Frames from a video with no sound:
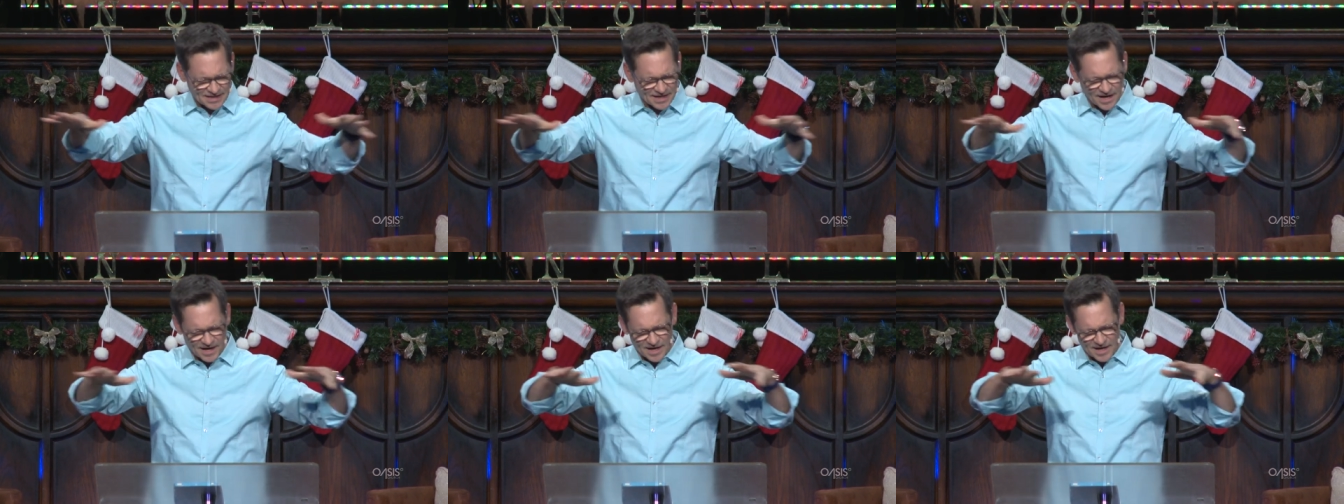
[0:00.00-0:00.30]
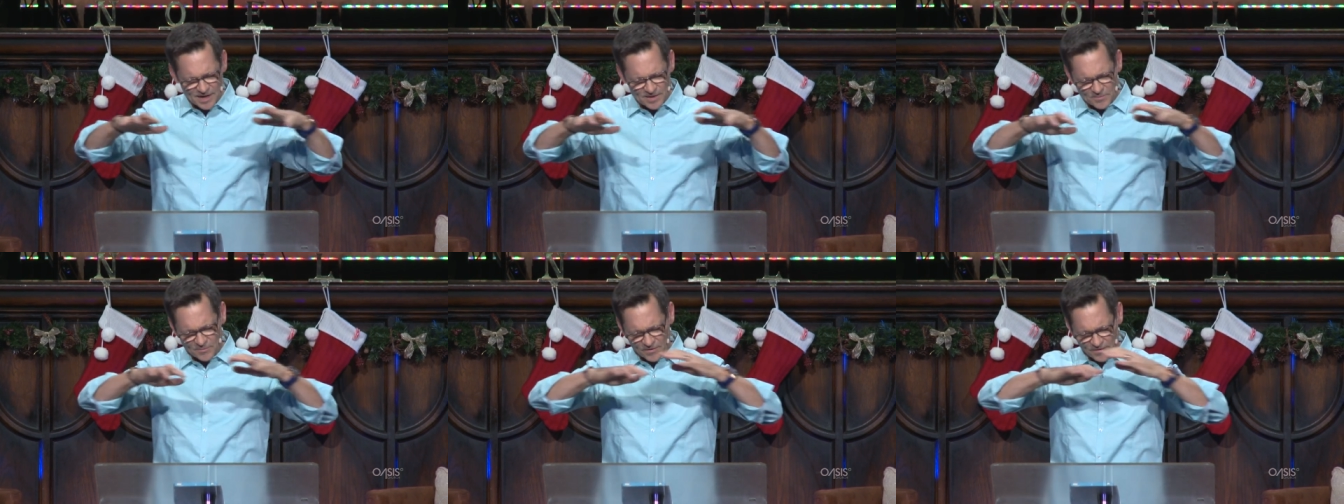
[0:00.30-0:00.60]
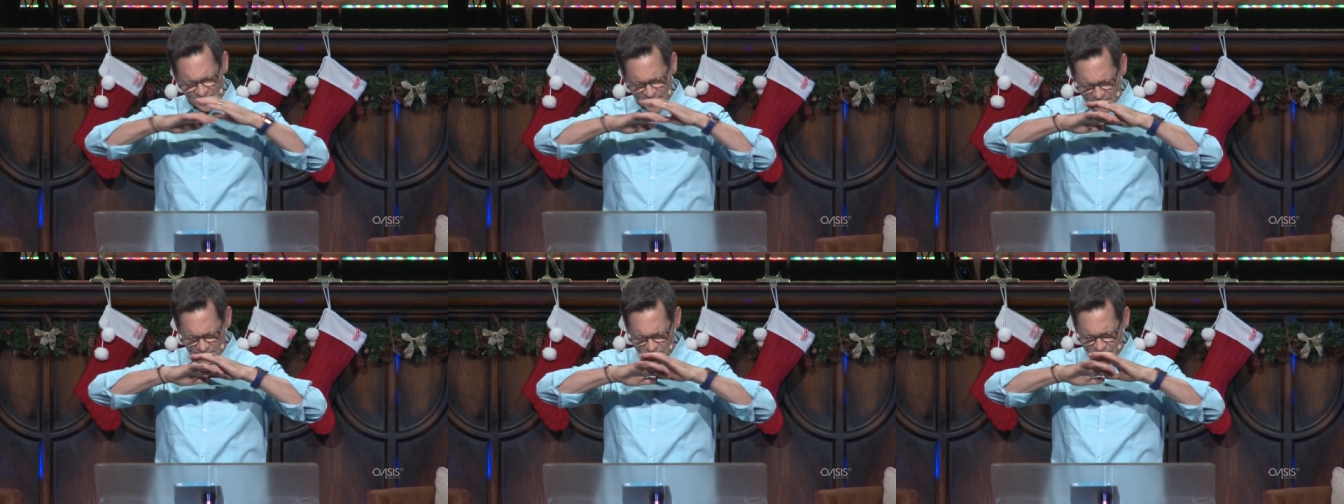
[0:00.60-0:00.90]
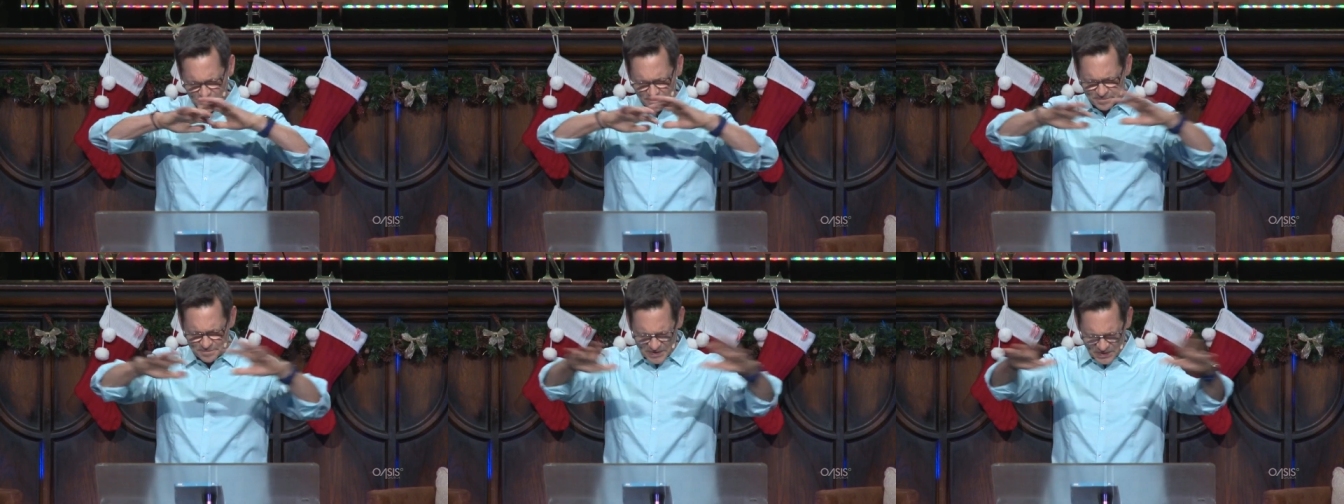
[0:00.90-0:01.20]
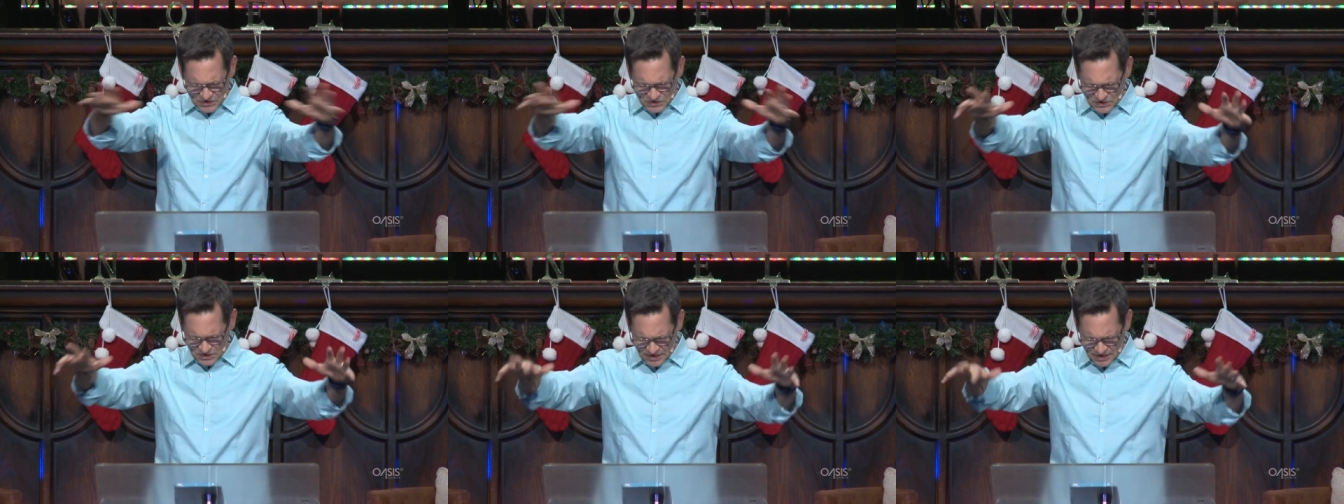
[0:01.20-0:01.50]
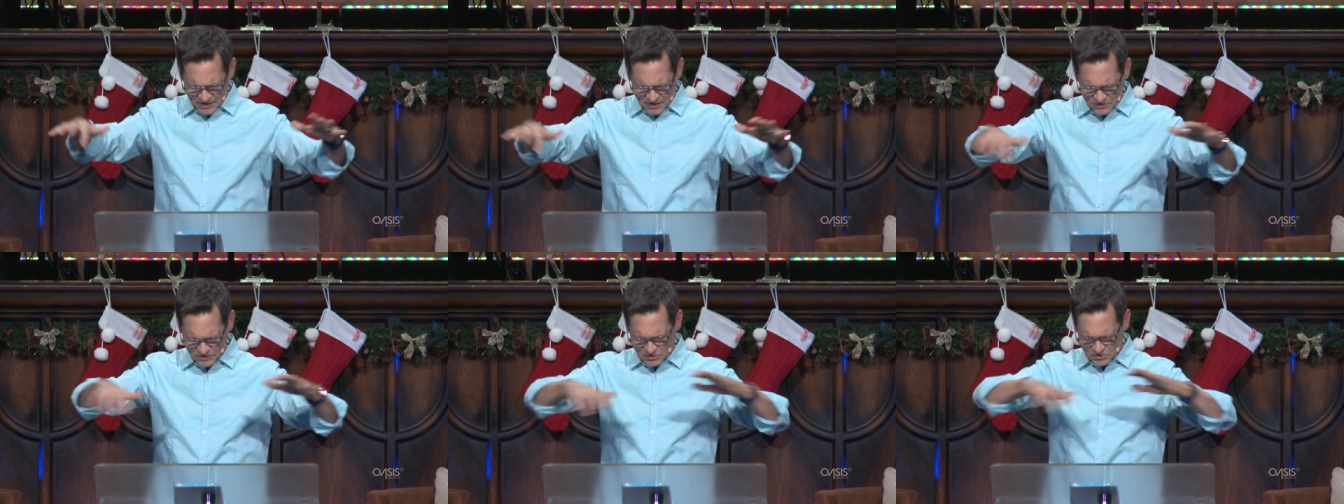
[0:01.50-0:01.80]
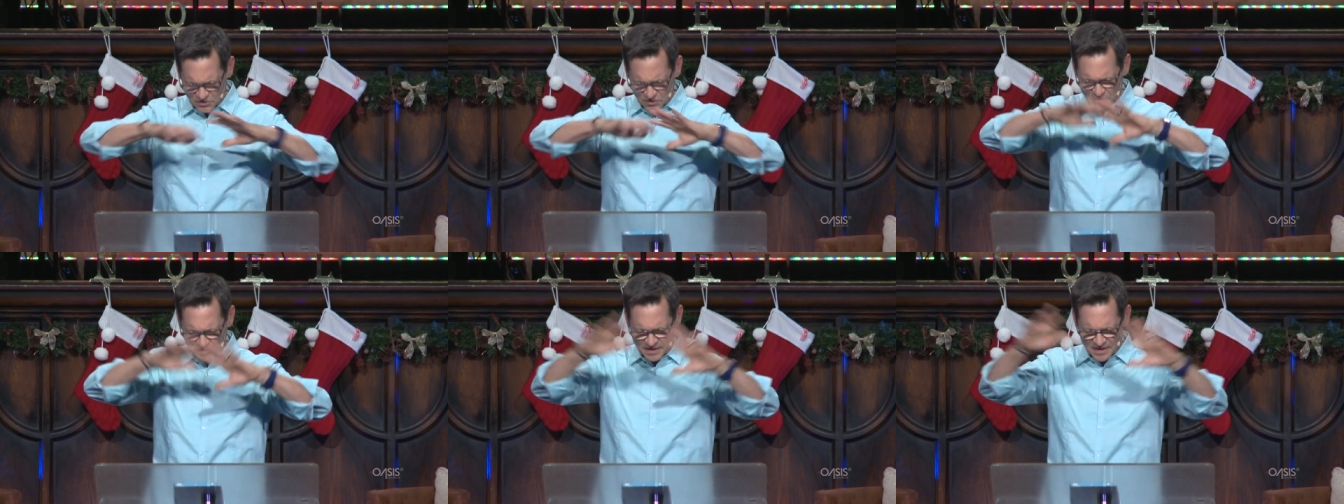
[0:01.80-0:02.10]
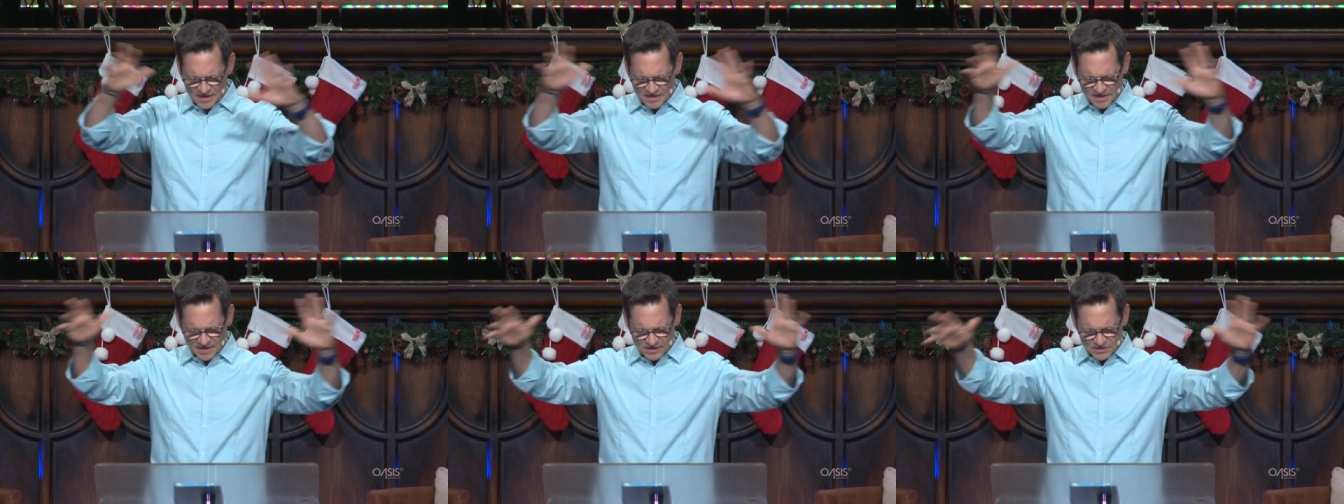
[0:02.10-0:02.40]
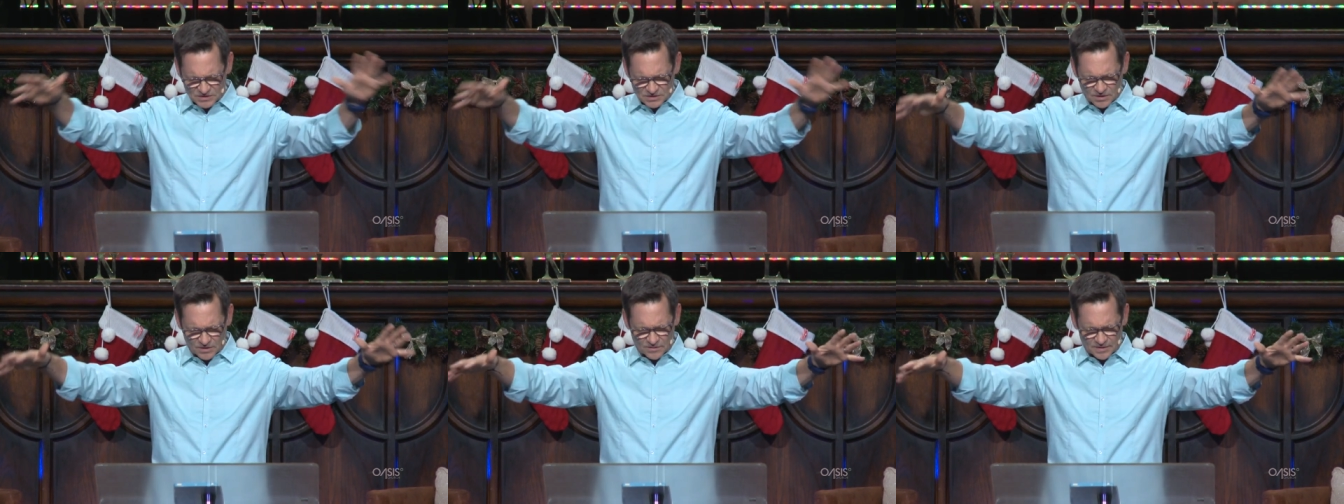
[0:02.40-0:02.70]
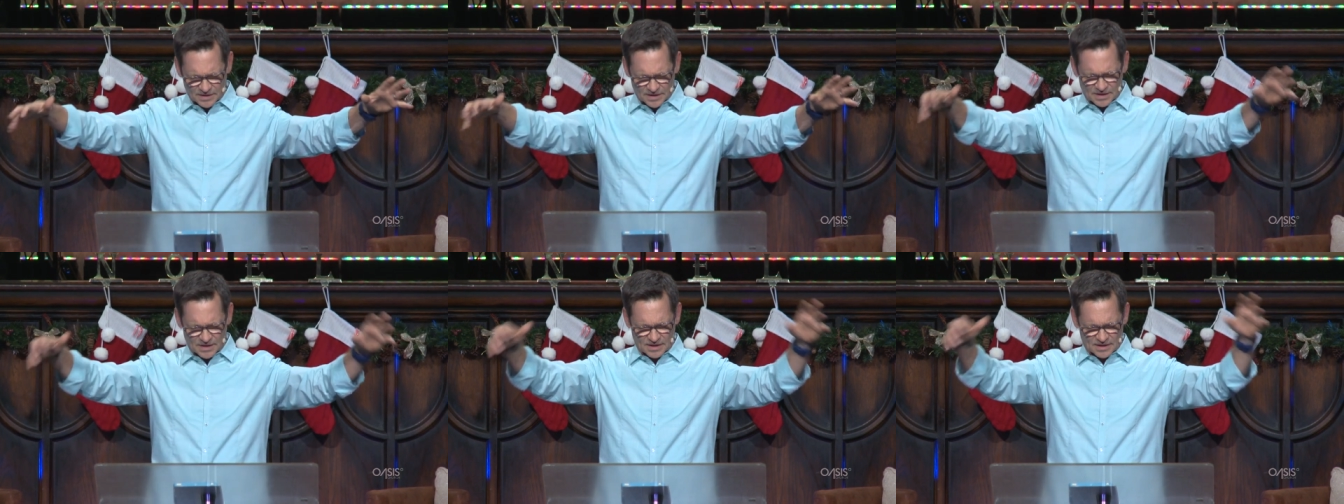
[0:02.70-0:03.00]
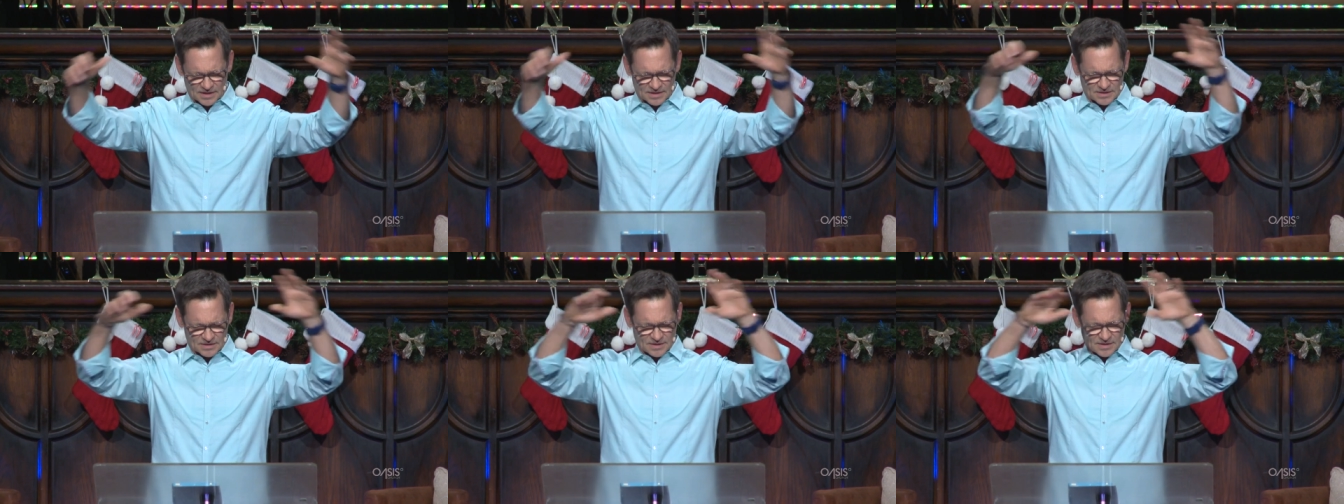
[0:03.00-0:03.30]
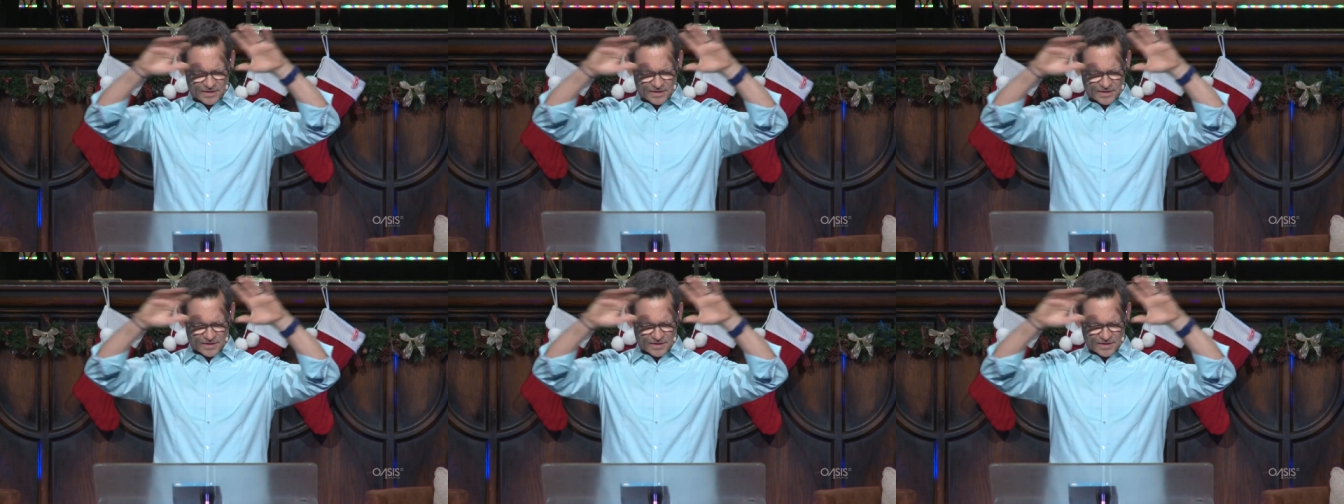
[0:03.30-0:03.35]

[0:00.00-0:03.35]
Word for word: time where they were busy and there were so many things going on,